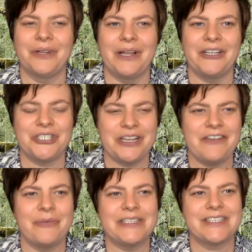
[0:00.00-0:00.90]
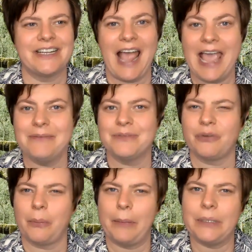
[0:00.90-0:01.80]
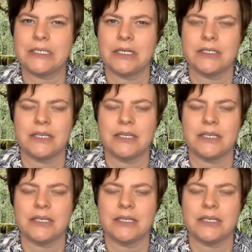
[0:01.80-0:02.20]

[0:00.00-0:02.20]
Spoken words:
achievements and aims for my business.